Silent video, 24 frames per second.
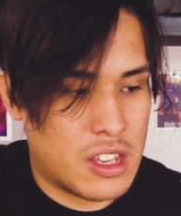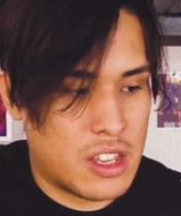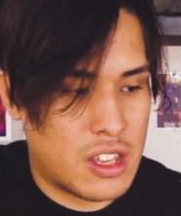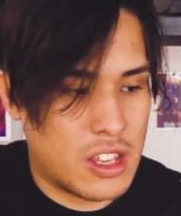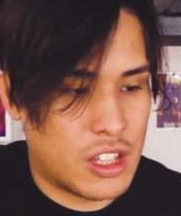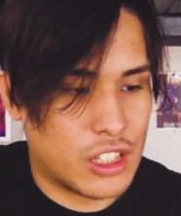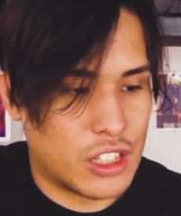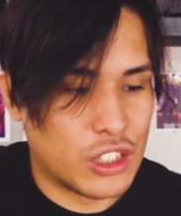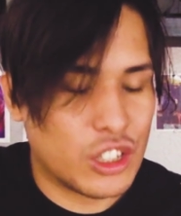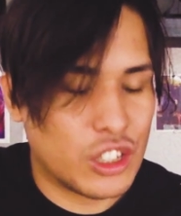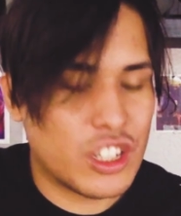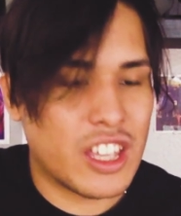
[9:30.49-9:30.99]

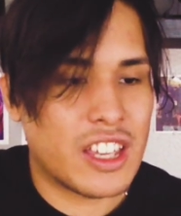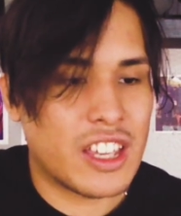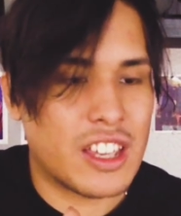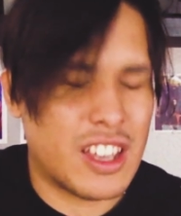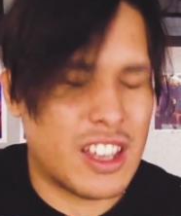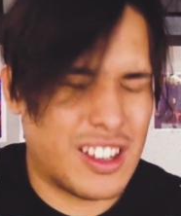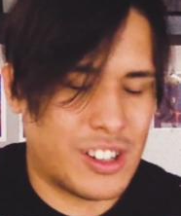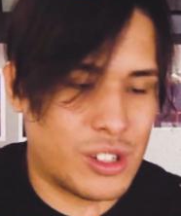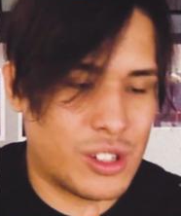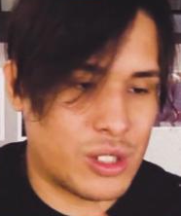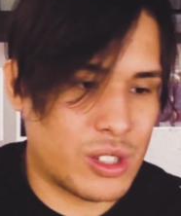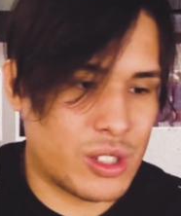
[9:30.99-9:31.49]
looking at
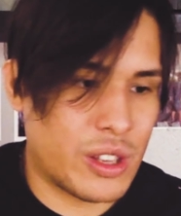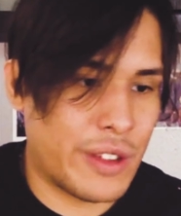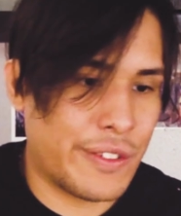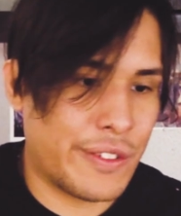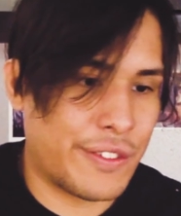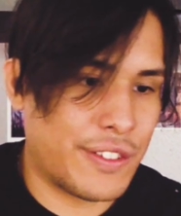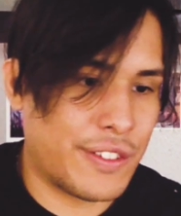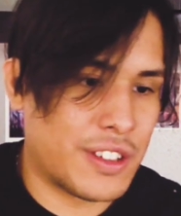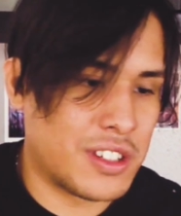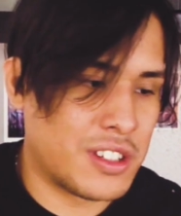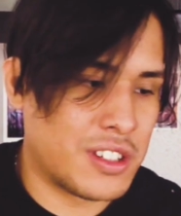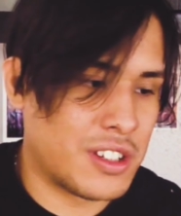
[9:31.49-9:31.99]
yourself
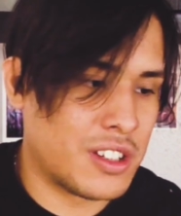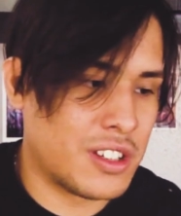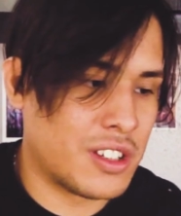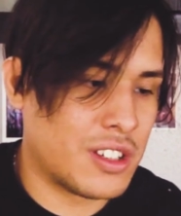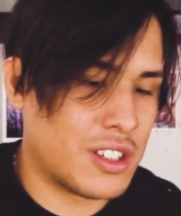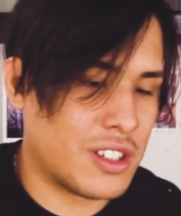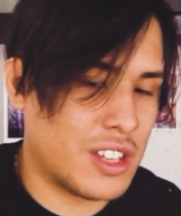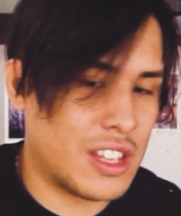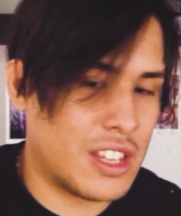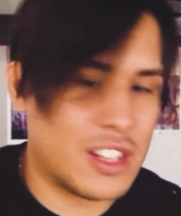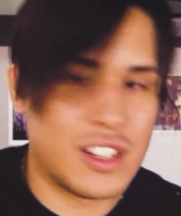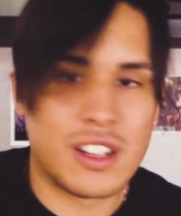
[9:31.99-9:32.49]
and
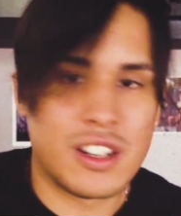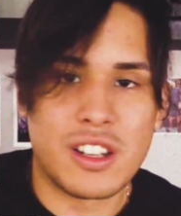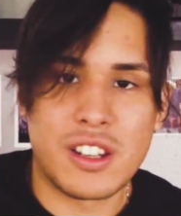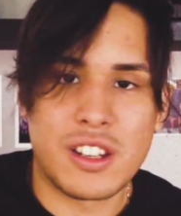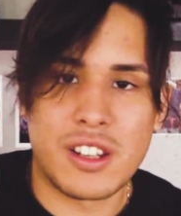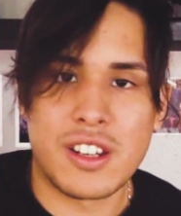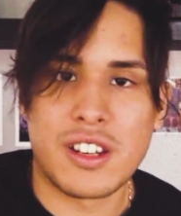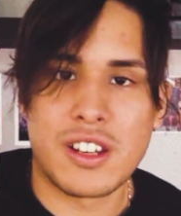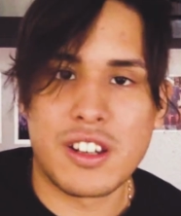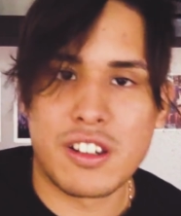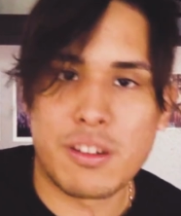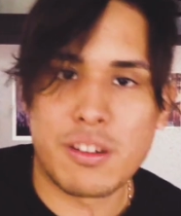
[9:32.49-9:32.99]
in
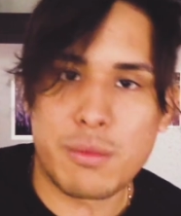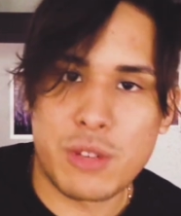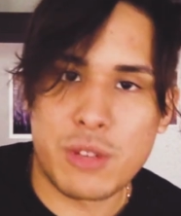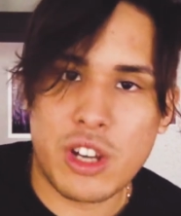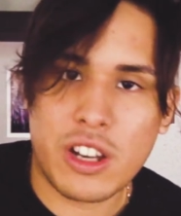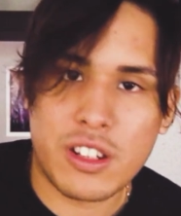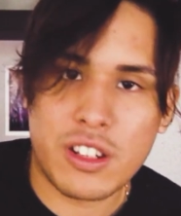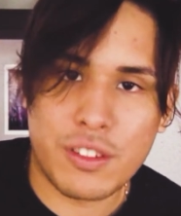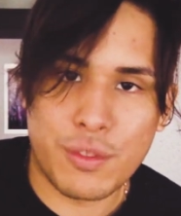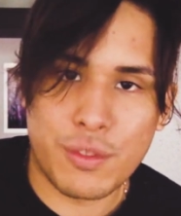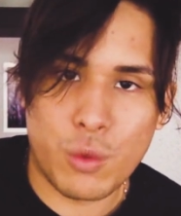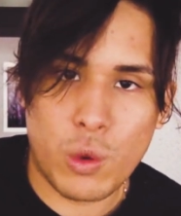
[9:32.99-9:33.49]
an
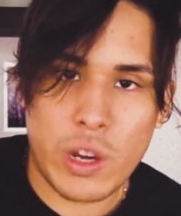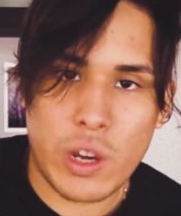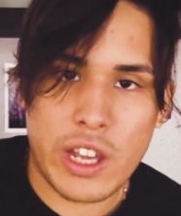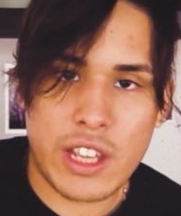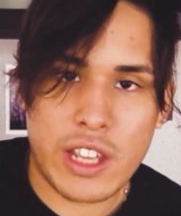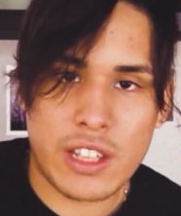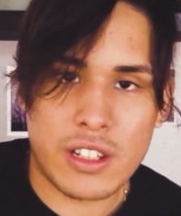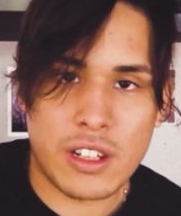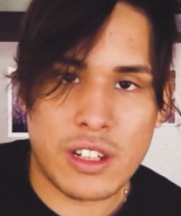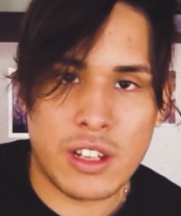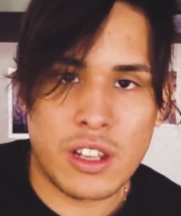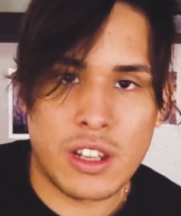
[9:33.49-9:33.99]
objective way,
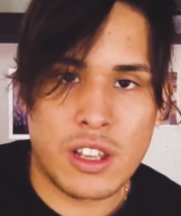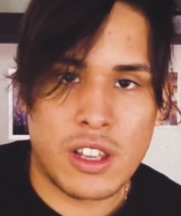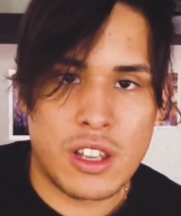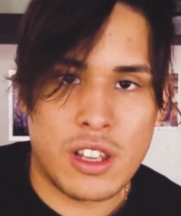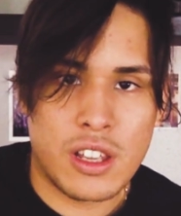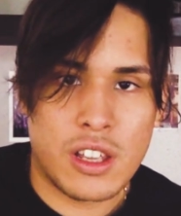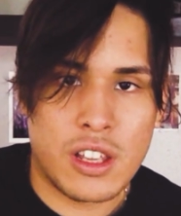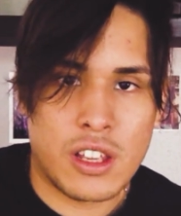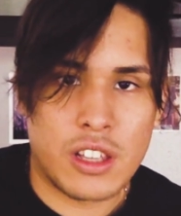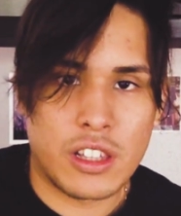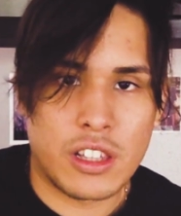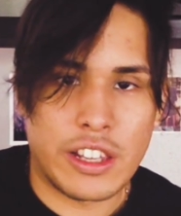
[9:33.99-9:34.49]
and
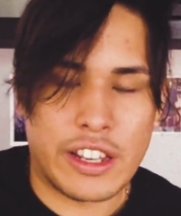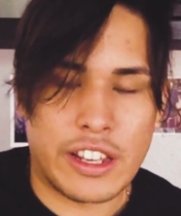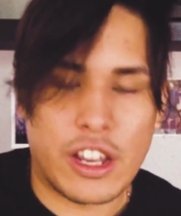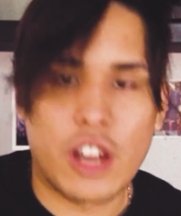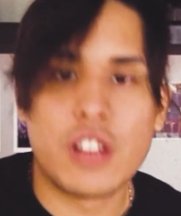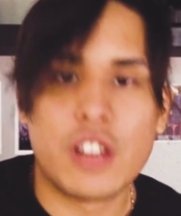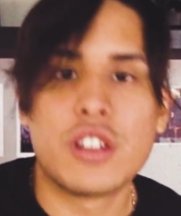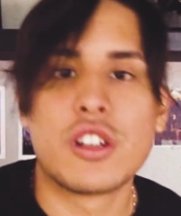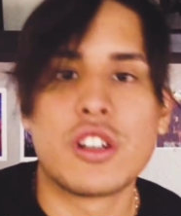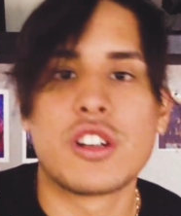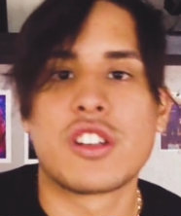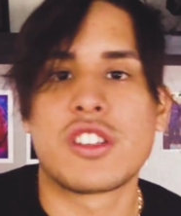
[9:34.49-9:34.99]
like
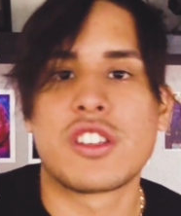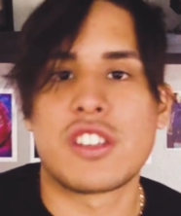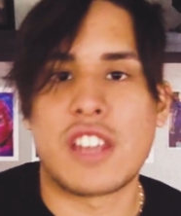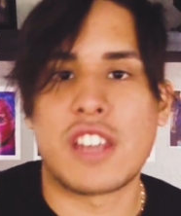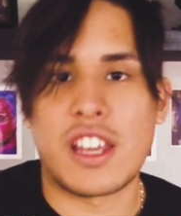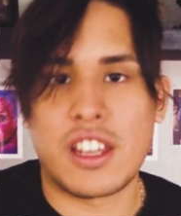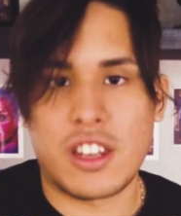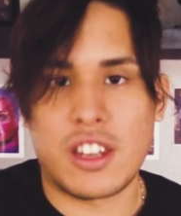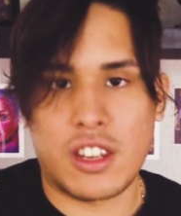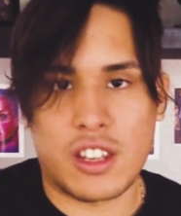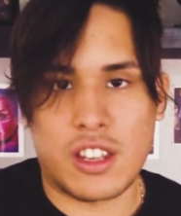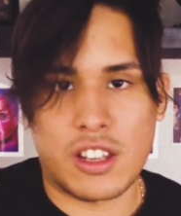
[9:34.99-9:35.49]

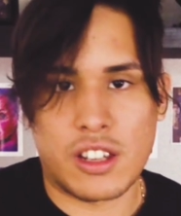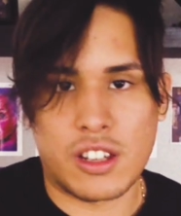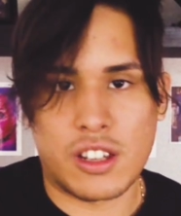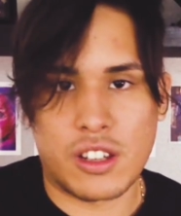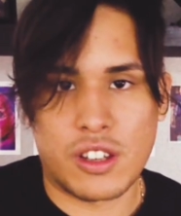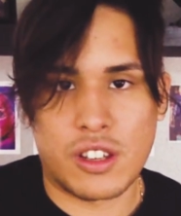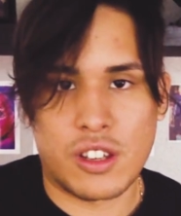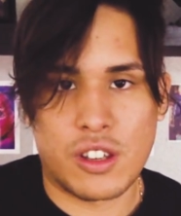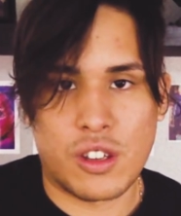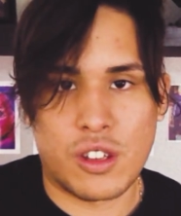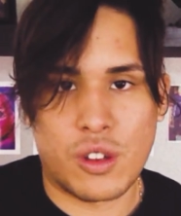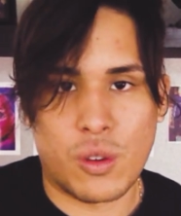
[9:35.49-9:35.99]
understanding
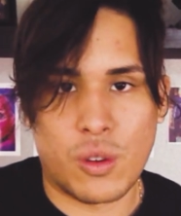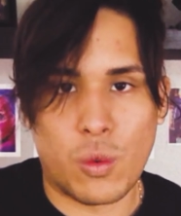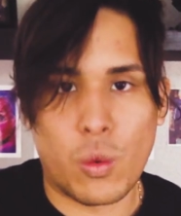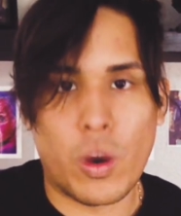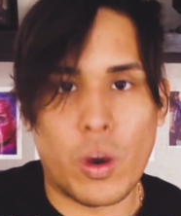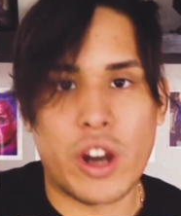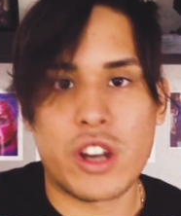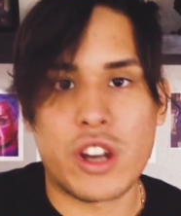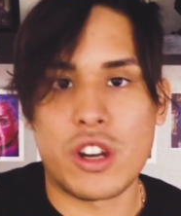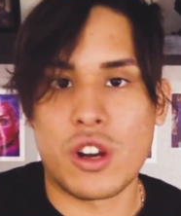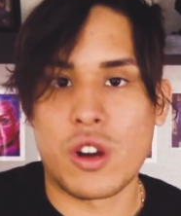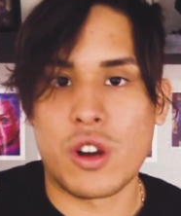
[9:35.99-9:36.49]
where
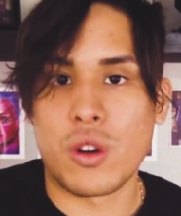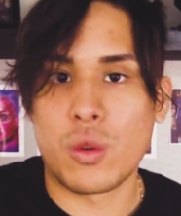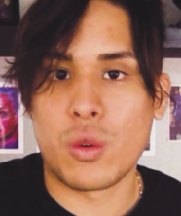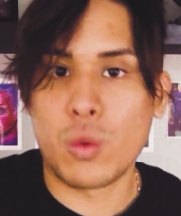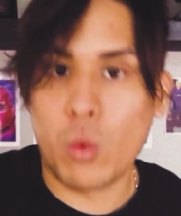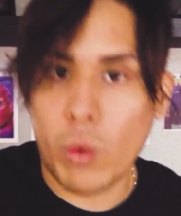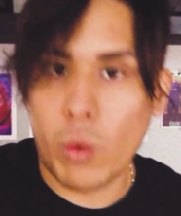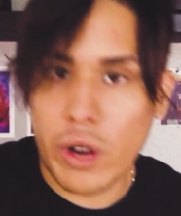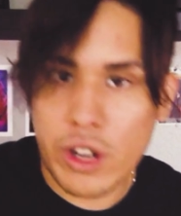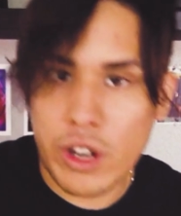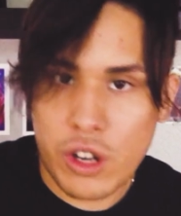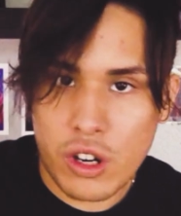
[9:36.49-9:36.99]

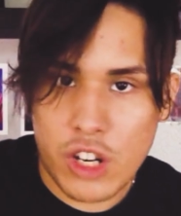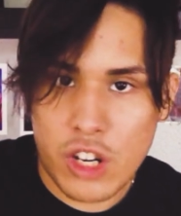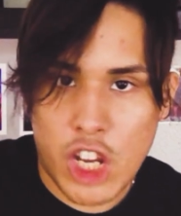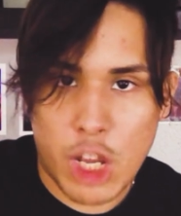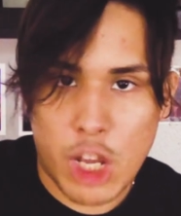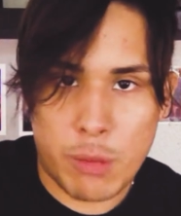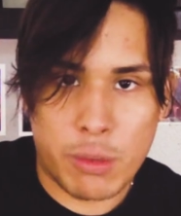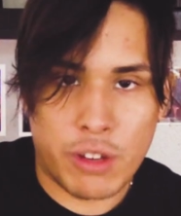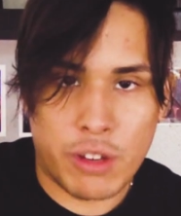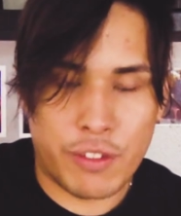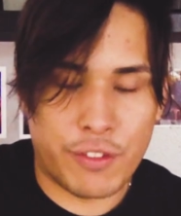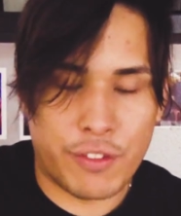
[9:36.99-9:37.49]
you're
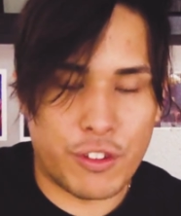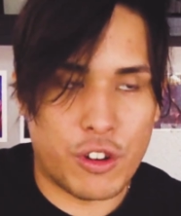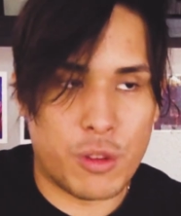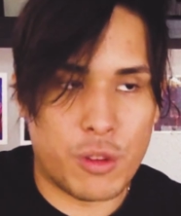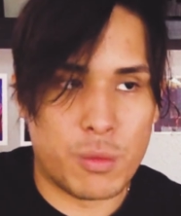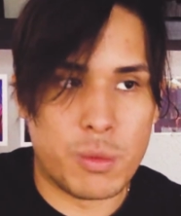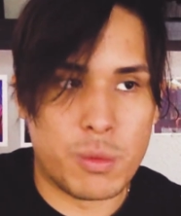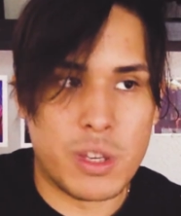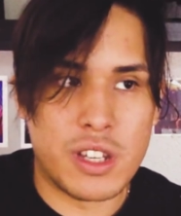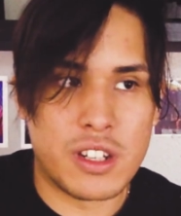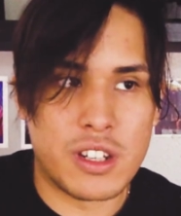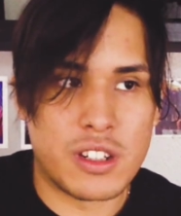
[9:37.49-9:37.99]
coming from
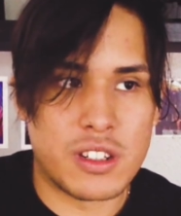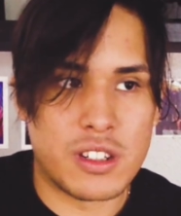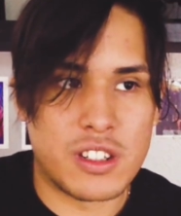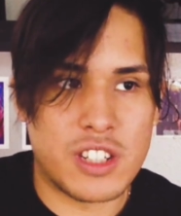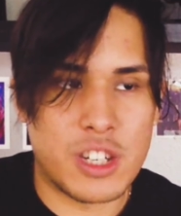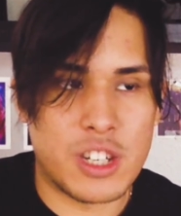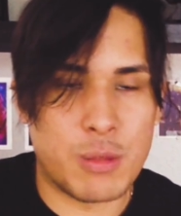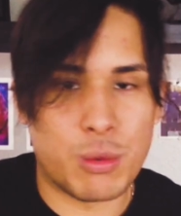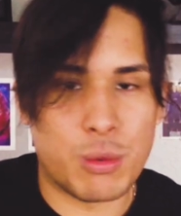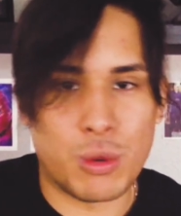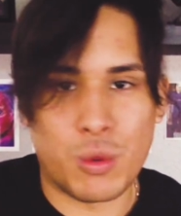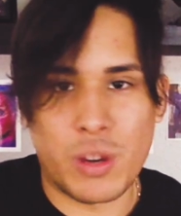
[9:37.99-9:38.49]
in a
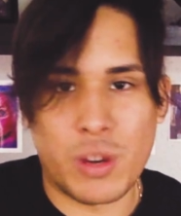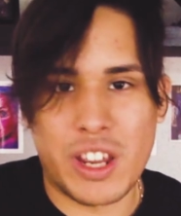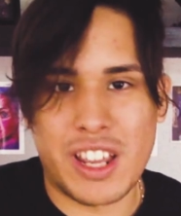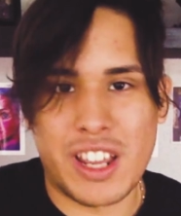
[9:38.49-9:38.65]
deeper way.